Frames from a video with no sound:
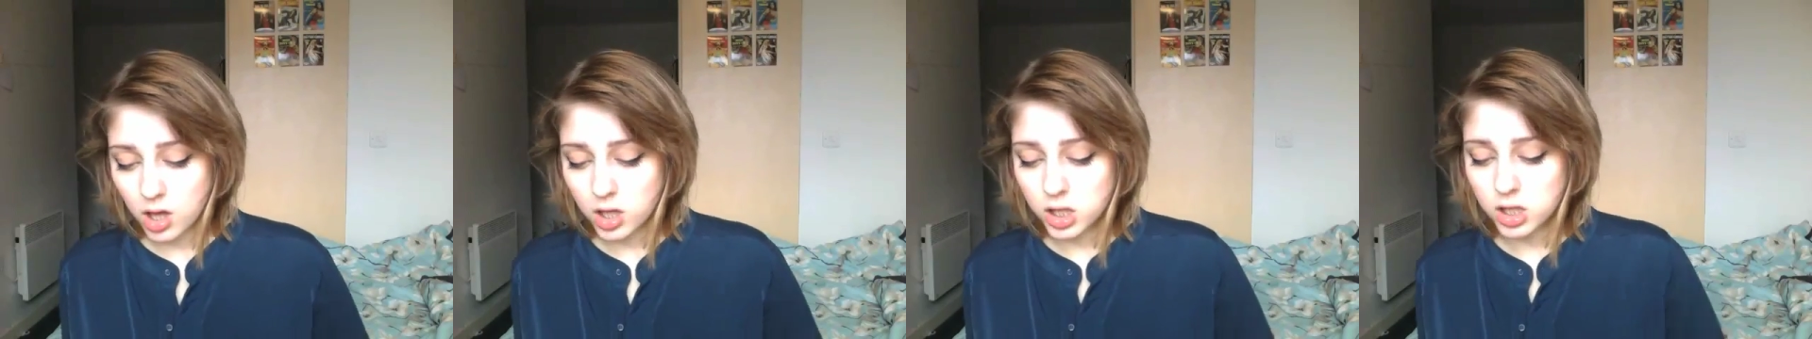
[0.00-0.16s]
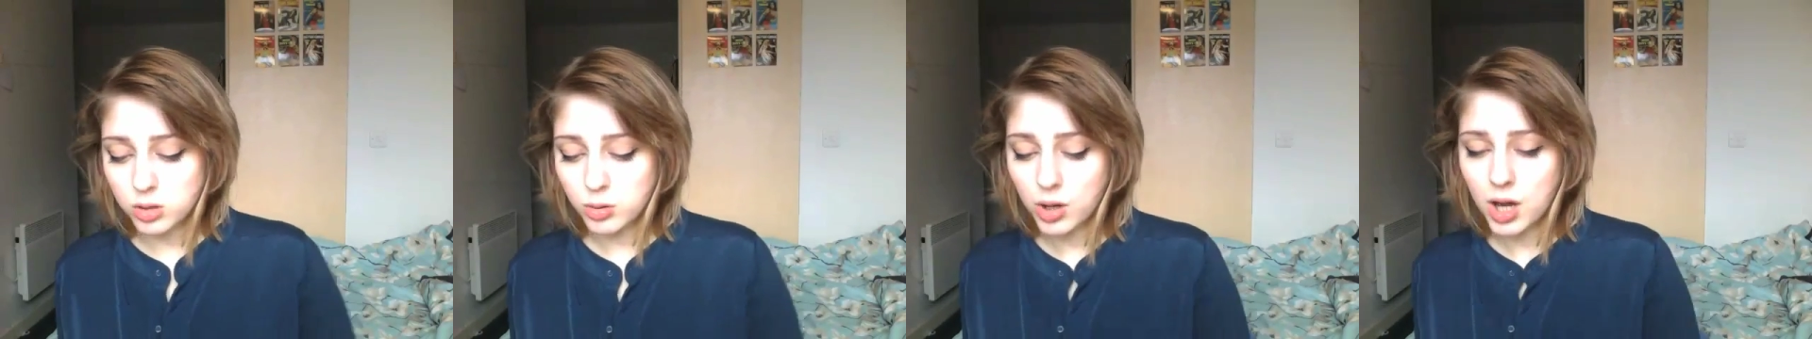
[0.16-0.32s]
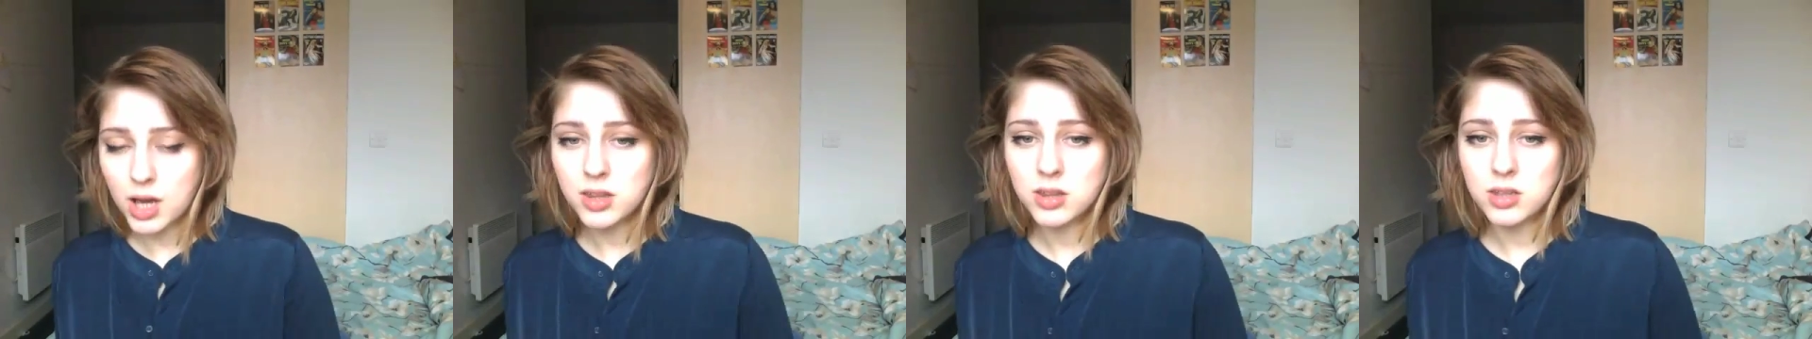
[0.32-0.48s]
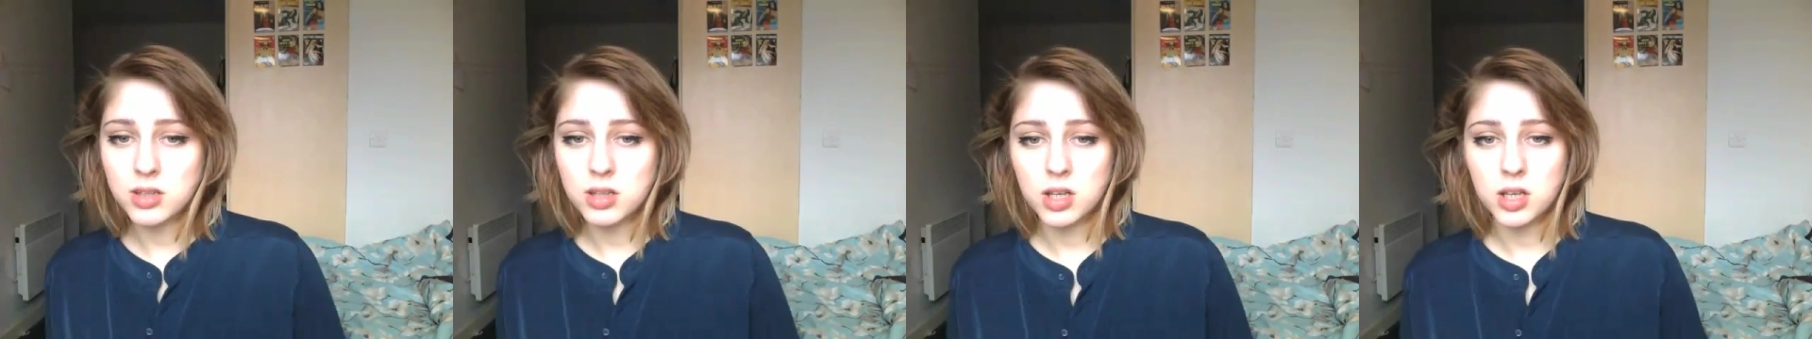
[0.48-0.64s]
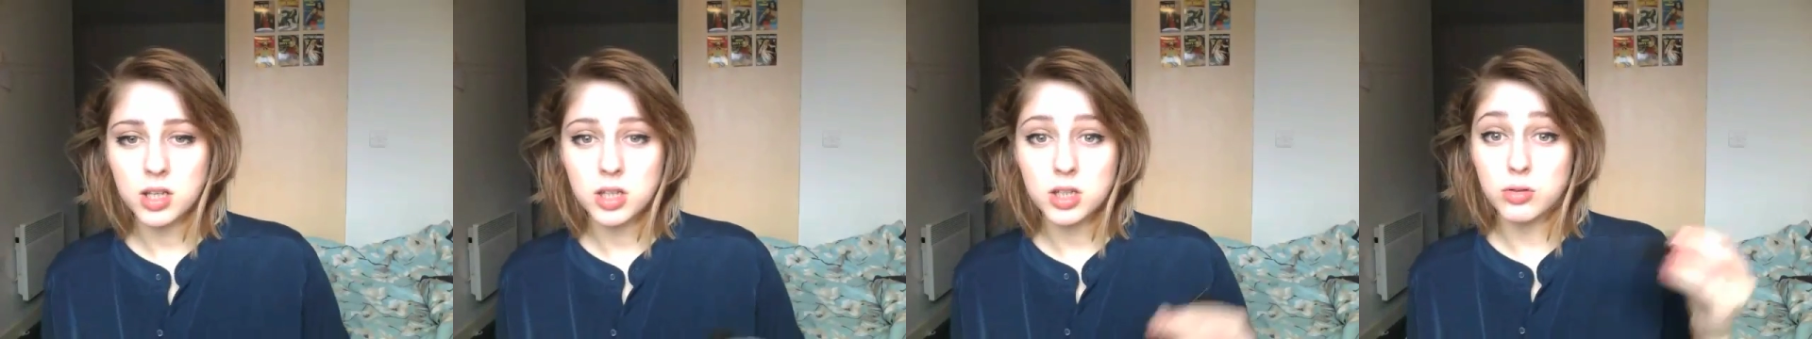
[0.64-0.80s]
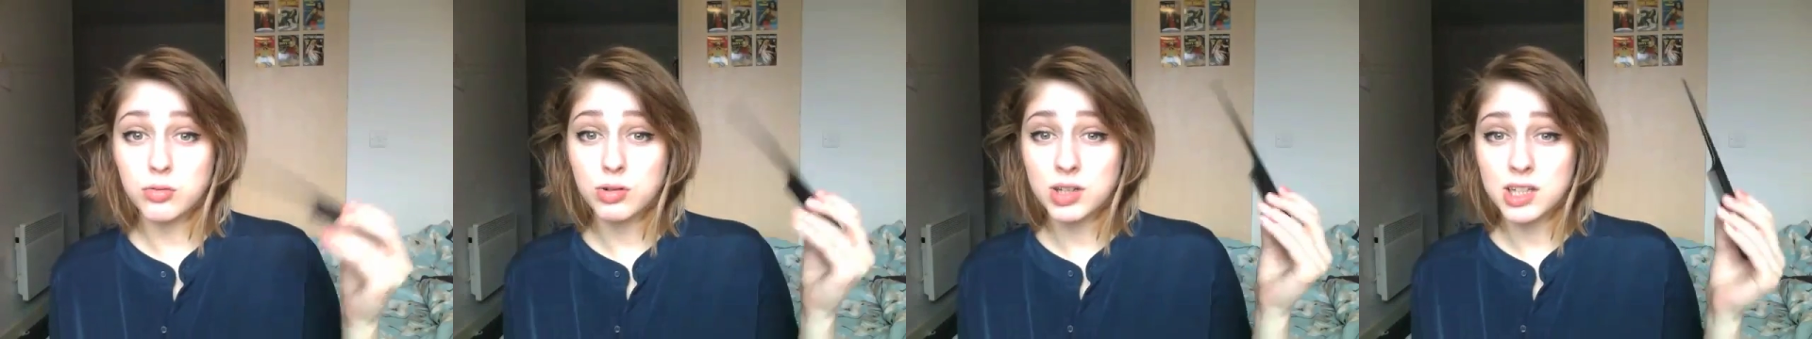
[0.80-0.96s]
you
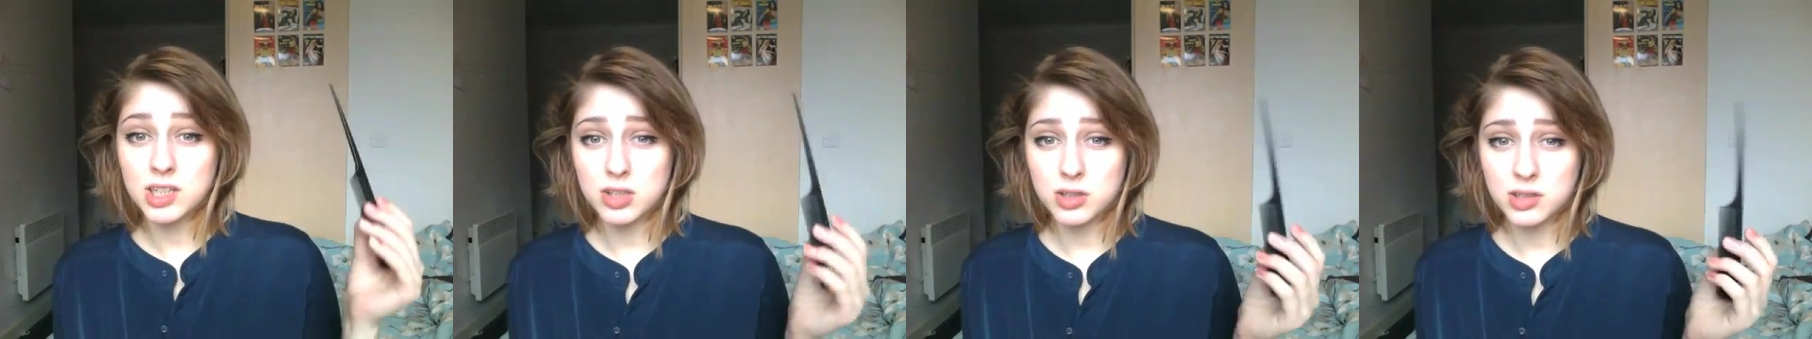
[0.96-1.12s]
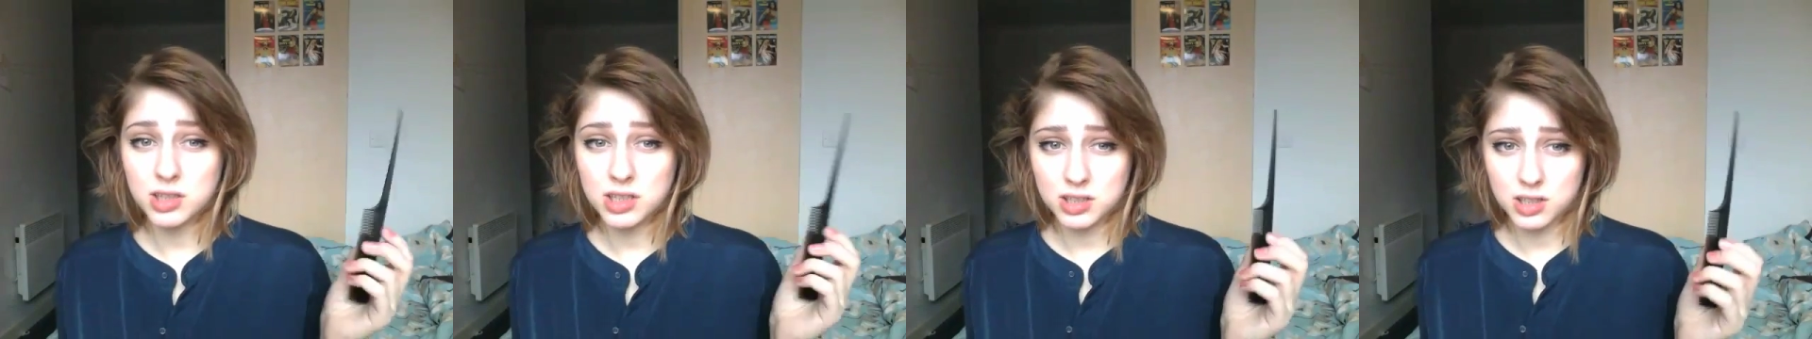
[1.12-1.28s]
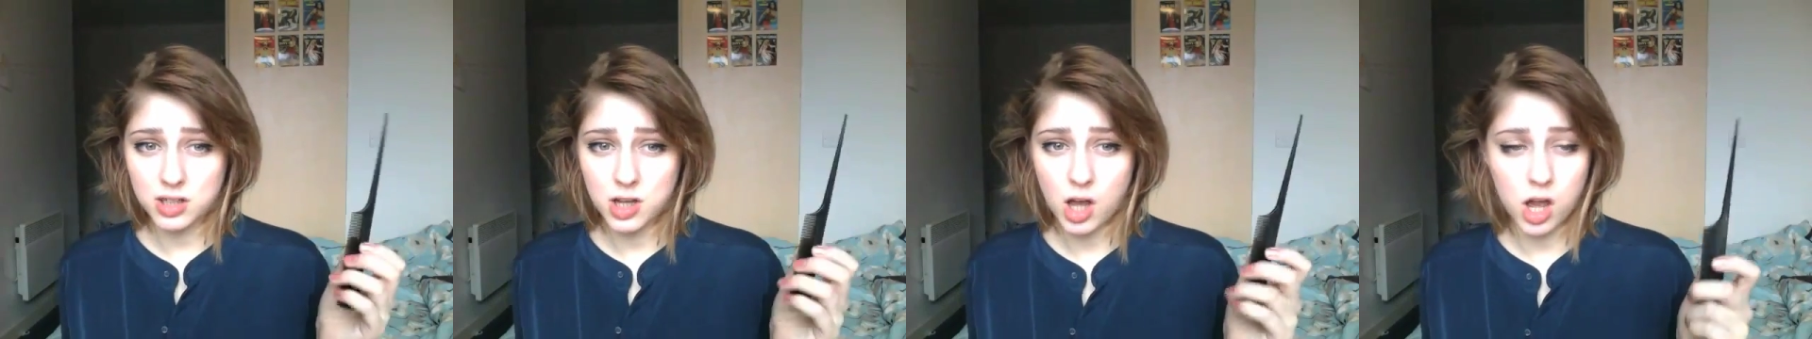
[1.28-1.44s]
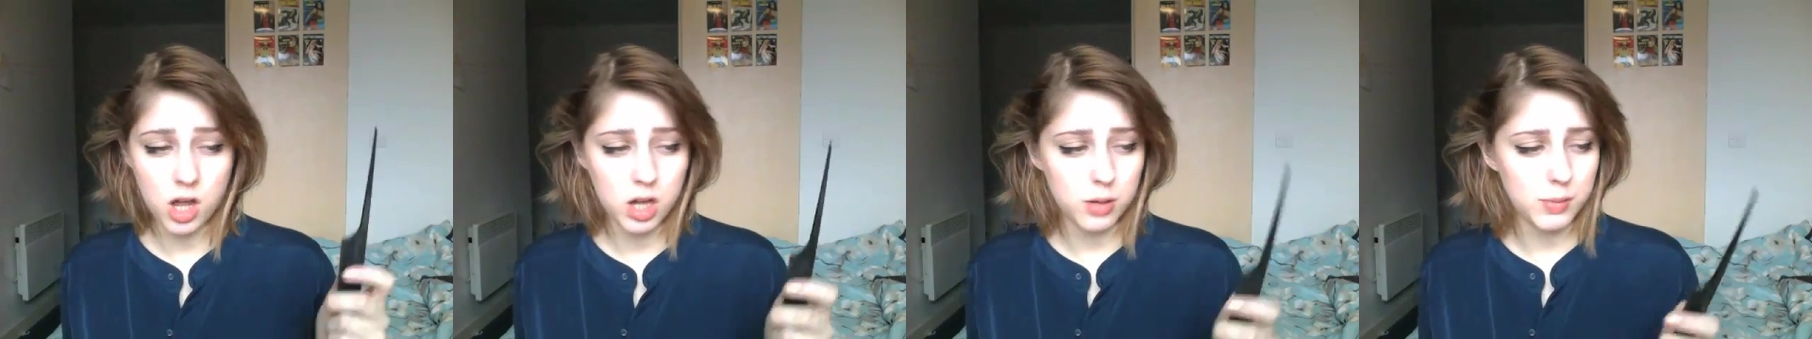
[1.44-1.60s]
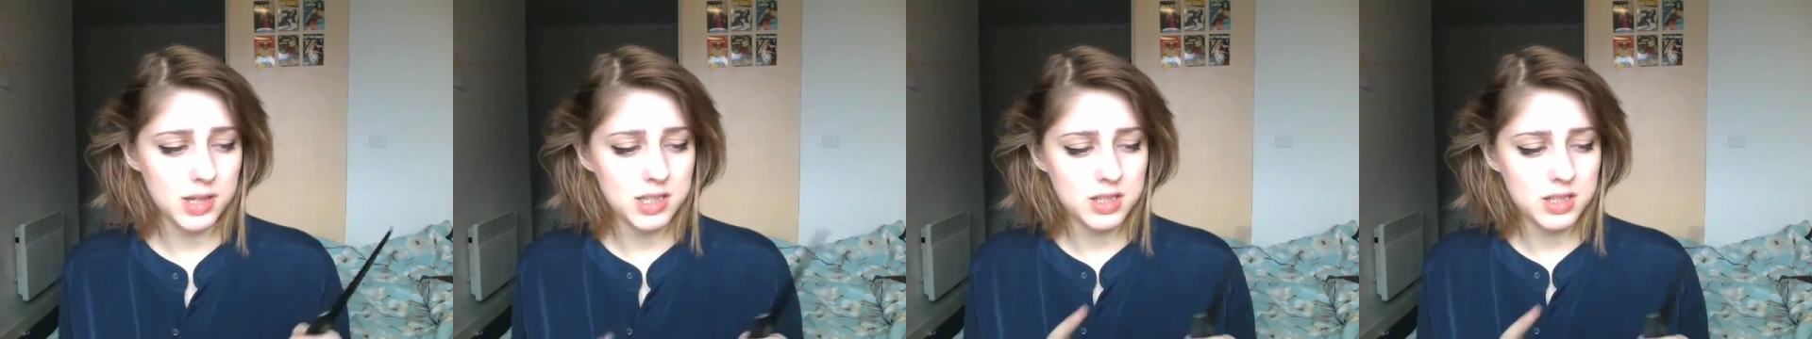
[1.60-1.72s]
really do need a comb.